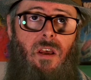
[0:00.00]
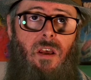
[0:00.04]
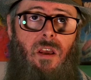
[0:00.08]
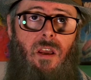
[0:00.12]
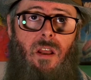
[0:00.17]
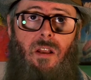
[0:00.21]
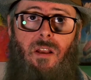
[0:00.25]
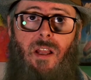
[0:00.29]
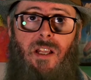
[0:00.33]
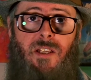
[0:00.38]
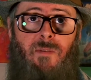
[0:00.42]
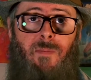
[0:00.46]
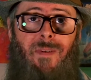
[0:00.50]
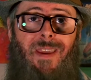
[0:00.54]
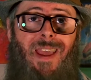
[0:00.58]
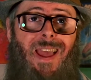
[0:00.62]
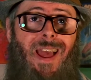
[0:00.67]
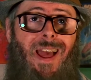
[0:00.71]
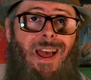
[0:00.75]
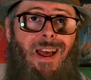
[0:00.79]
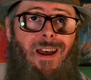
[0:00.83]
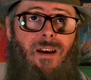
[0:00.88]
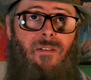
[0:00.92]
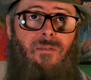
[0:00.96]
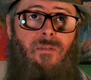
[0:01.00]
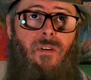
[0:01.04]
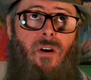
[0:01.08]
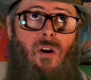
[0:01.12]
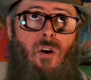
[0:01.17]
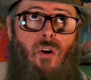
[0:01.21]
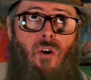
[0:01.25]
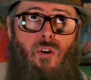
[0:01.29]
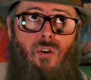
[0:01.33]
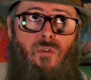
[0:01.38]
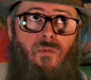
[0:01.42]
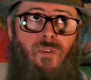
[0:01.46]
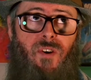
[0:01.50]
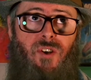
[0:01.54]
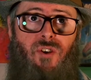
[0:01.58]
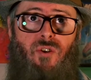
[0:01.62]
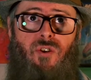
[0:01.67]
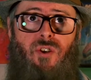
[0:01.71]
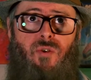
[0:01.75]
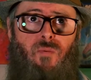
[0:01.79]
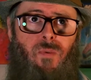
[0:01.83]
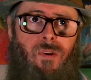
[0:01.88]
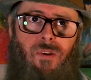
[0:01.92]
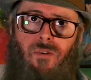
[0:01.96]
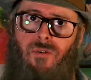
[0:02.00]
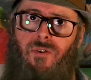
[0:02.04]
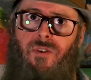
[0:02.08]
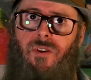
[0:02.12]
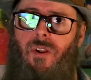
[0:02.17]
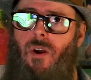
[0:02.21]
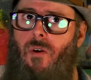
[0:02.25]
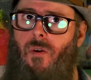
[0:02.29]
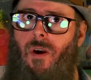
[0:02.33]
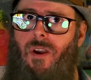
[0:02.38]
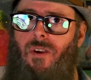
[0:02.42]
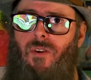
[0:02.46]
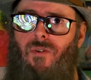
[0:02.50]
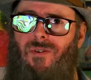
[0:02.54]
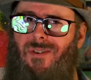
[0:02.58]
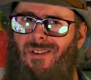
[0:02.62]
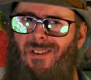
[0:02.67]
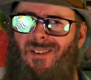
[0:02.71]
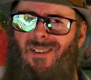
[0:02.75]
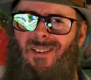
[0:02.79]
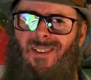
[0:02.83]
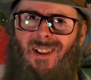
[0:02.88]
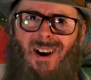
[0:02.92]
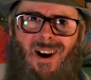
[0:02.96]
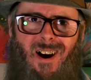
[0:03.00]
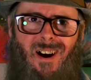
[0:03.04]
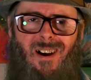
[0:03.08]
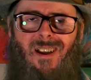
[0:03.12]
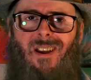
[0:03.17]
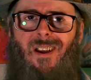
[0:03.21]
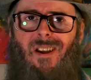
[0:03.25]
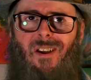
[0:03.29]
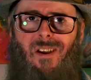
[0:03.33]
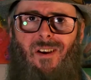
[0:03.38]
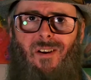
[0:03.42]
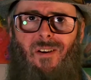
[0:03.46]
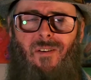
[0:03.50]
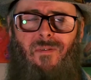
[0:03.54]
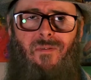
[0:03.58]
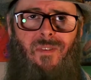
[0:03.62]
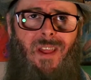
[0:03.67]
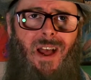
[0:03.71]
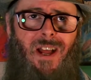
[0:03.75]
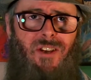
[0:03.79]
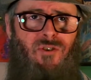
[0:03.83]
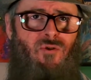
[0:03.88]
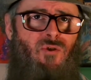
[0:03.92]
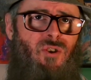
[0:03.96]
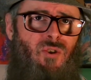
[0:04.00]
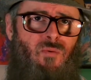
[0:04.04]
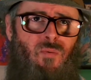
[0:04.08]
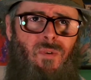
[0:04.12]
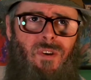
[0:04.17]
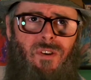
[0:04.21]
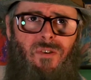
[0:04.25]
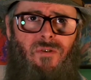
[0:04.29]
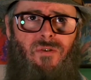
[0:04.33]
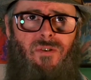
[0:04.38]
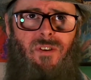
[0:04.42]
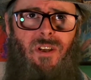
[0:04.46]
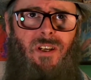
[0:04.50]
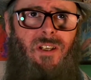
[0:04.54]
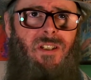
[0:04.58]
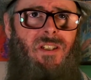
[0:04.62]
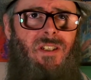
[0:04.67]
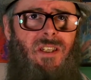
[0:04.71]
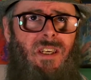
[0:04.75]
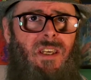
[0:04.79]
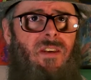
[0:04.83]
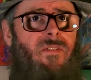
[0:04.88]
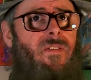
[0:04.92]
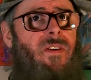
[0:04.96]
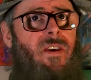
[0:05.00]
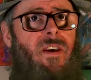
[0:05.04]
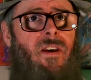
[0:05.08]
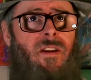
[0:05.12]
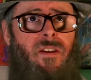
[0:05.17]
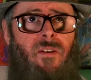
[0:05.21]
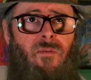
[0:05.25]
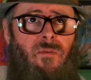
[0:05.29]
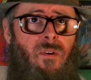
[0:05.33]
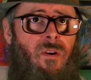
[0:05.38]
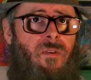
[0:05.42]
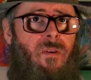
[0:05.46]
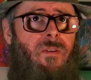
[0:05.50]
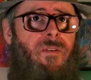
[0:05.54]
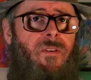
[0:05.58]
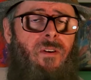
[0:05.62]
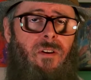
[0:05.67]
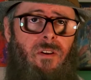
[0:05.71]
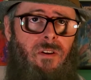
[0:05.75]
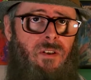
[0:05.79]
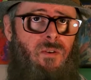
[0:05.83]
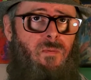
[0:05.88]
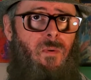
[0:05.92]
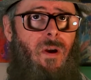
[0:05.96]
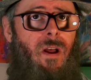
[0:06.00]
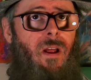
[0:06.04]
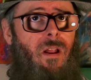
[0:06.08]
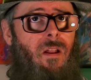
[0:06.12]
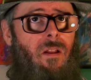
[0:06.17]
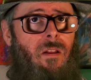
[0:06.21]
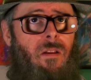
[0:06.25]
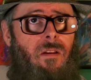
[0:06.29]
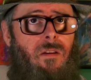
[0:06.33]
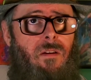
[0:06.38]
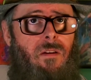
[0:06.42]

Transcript: It lets me have artificial sweeteners, though I use a lot of natural sweeteners like stevia and erythritol as well.